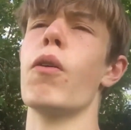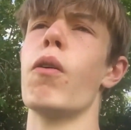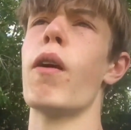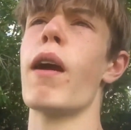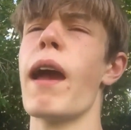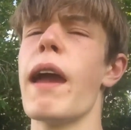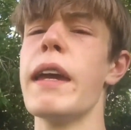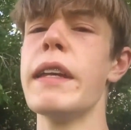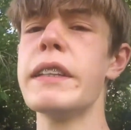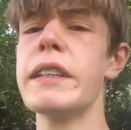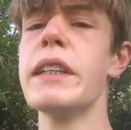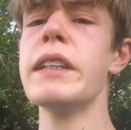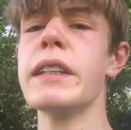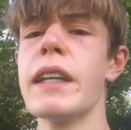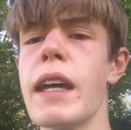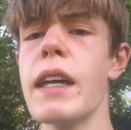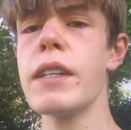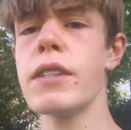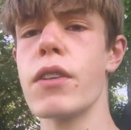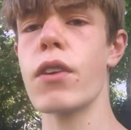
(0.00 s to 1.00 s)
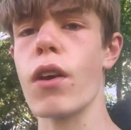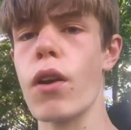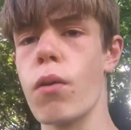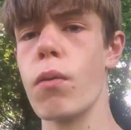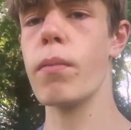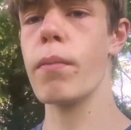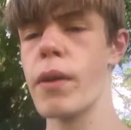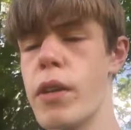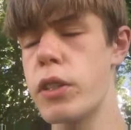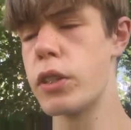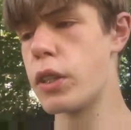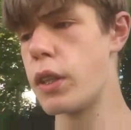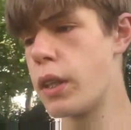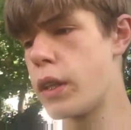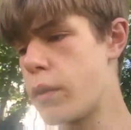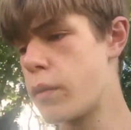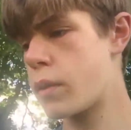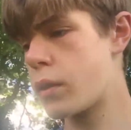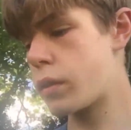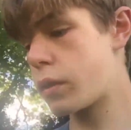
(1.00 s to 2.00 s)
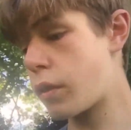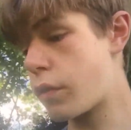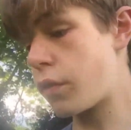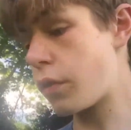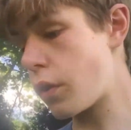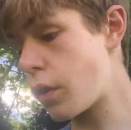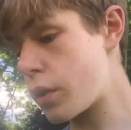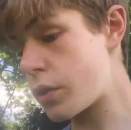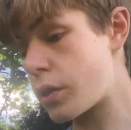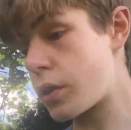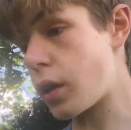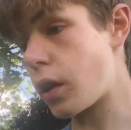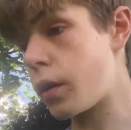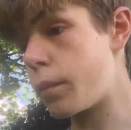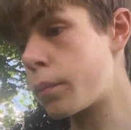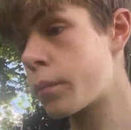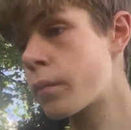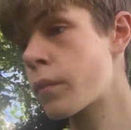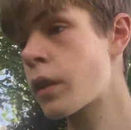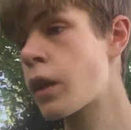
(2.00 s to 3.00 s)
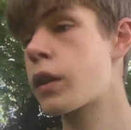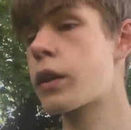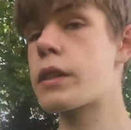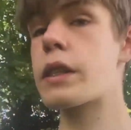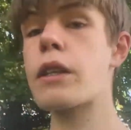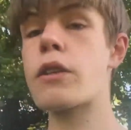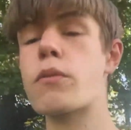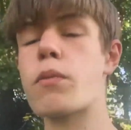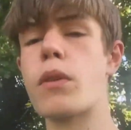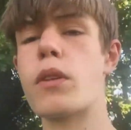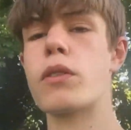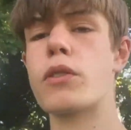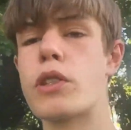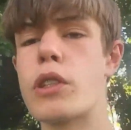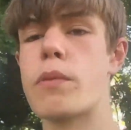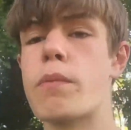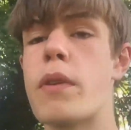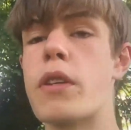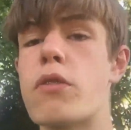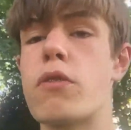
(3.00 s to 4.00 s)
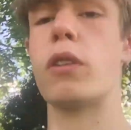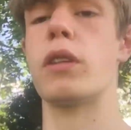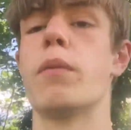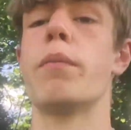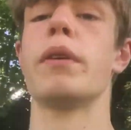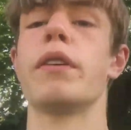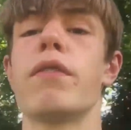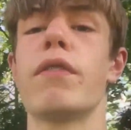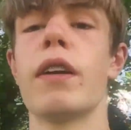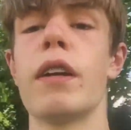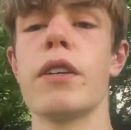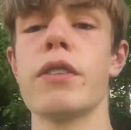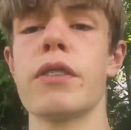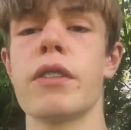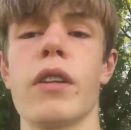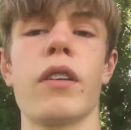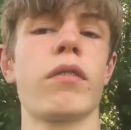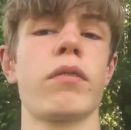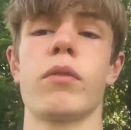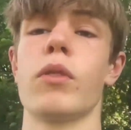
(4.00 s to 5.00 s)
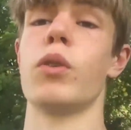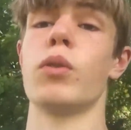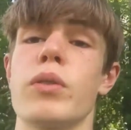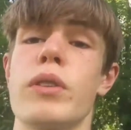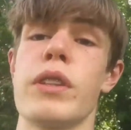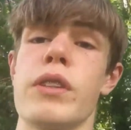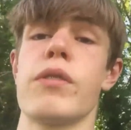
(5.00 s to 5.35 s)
18 days ago we measured it the first time, because that was when I was just measuring the big fellas, and I caught it, so